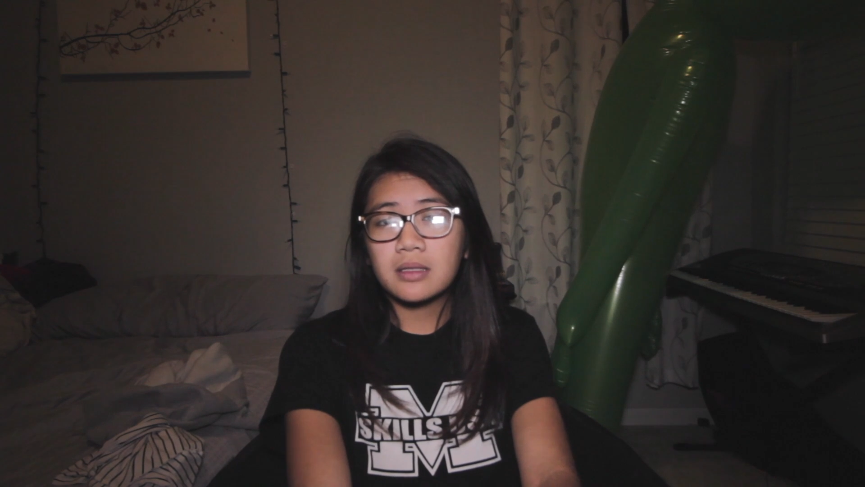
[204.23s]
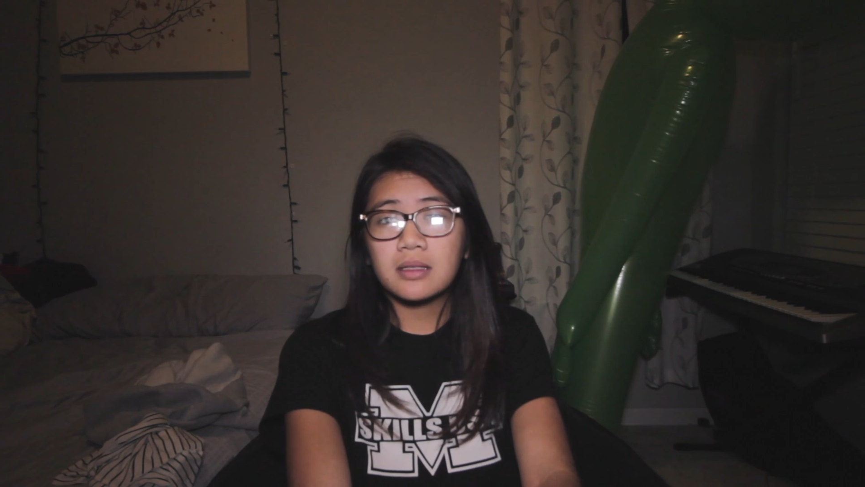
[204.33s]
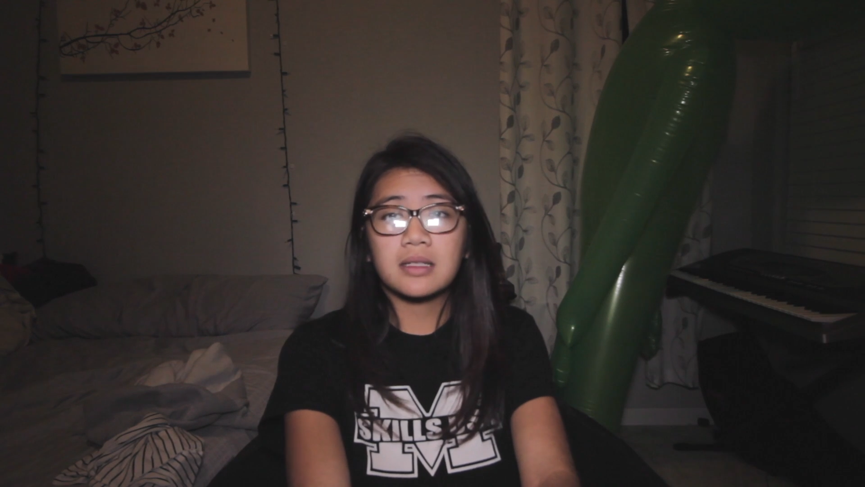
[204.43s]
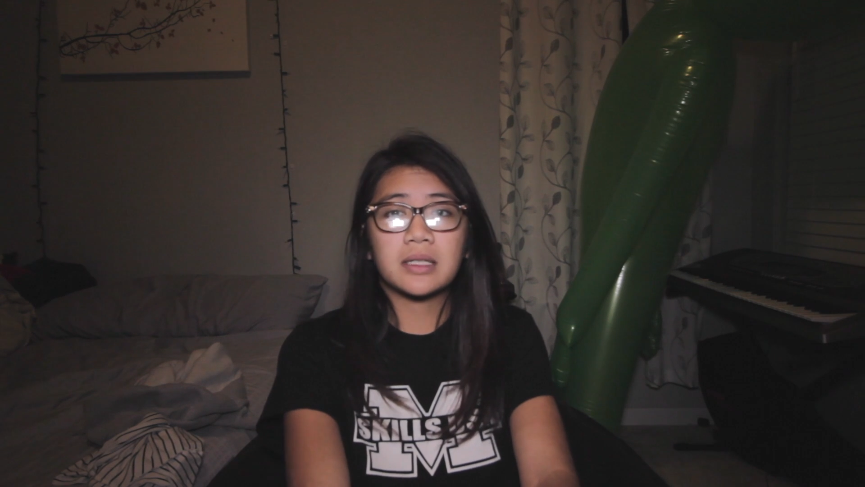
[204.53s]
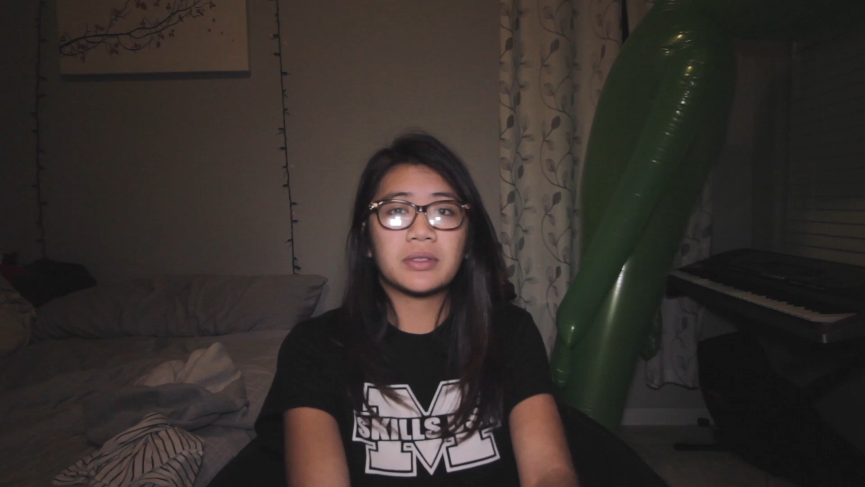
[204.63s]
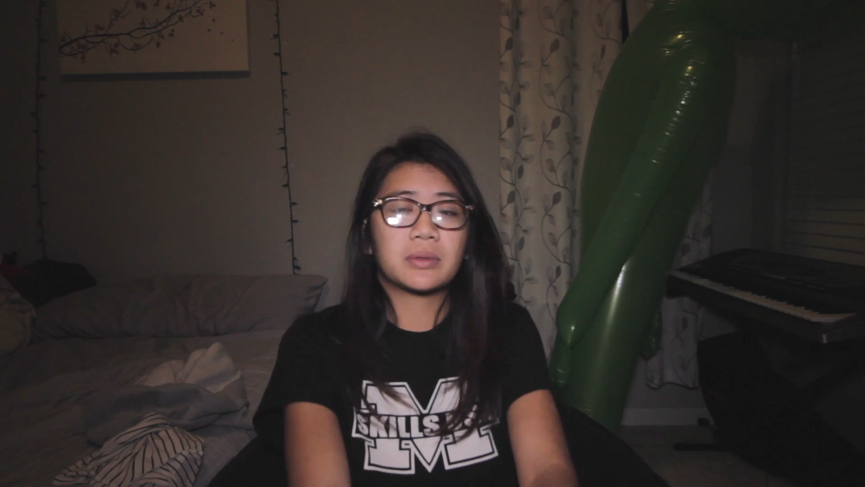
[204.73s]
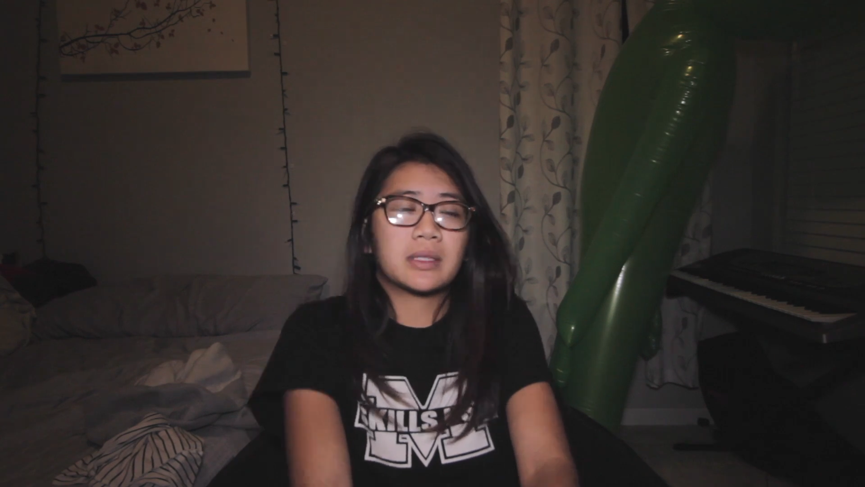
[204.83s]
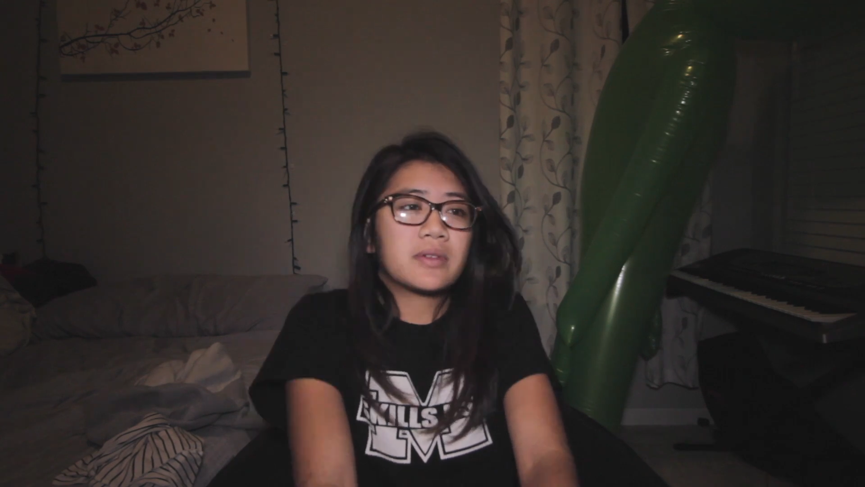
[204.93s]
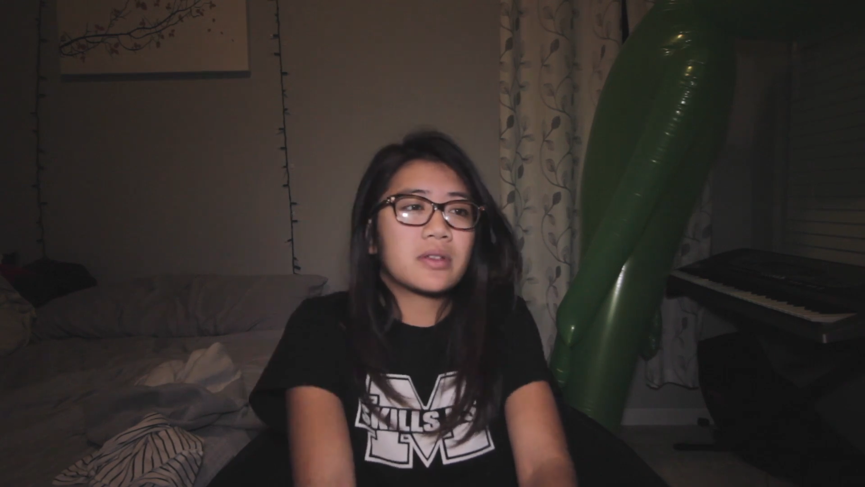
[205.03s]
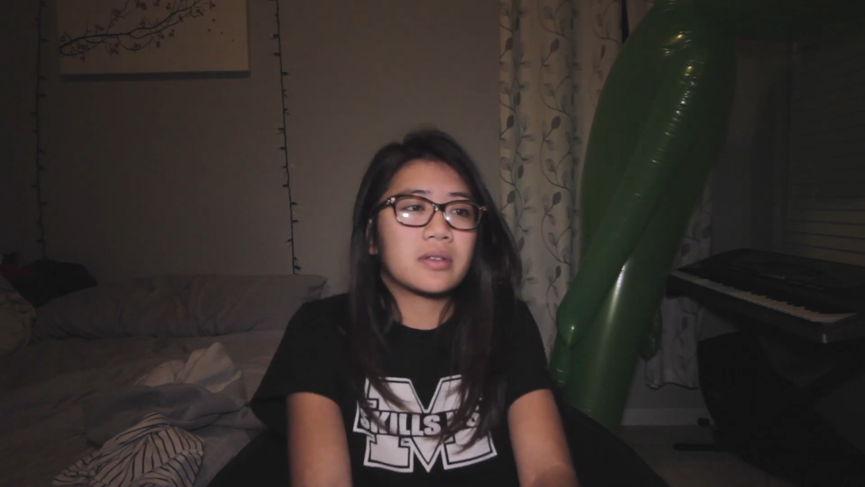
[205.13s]
since I was
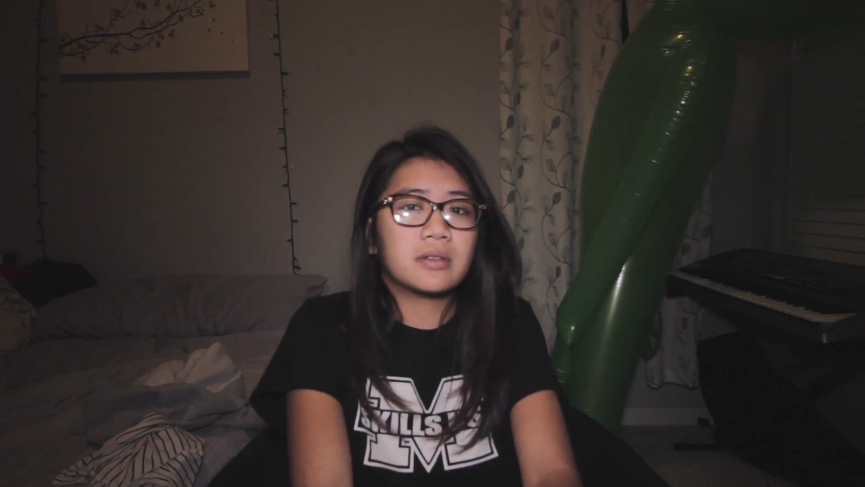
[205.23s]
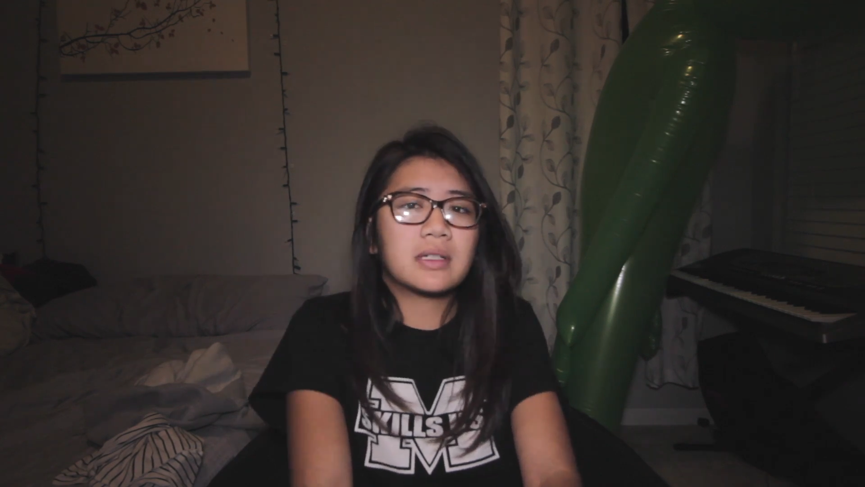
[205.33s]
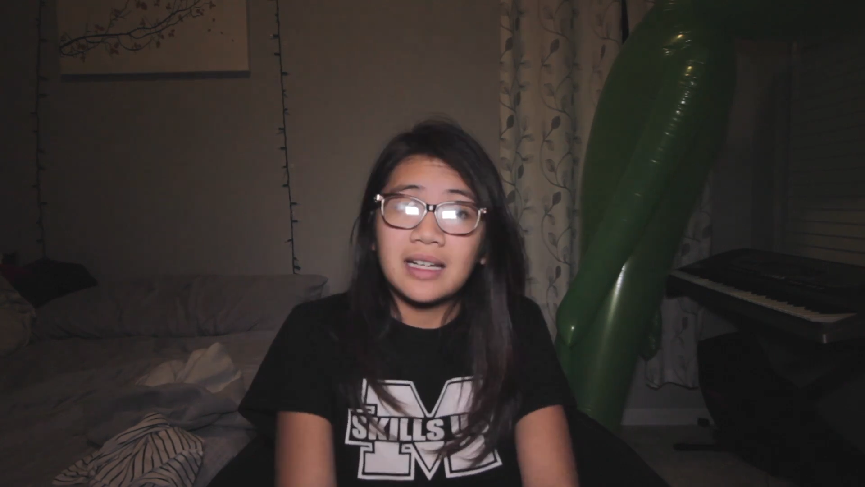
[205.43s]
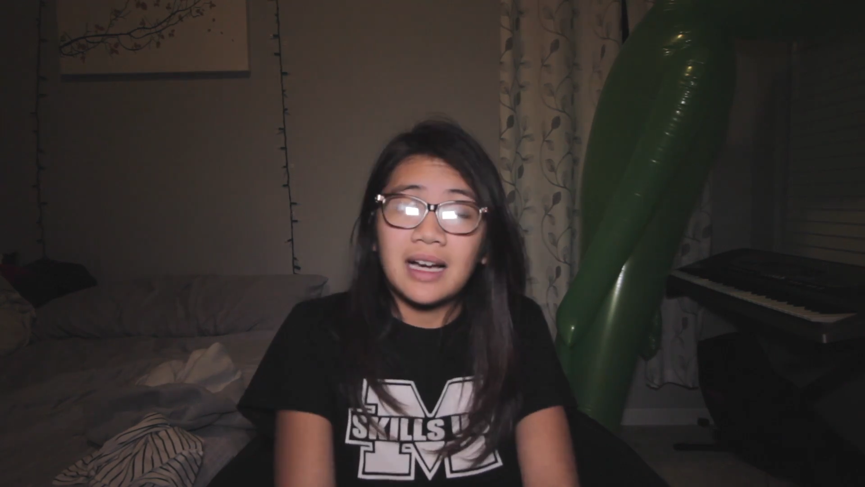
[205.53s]
12 years old.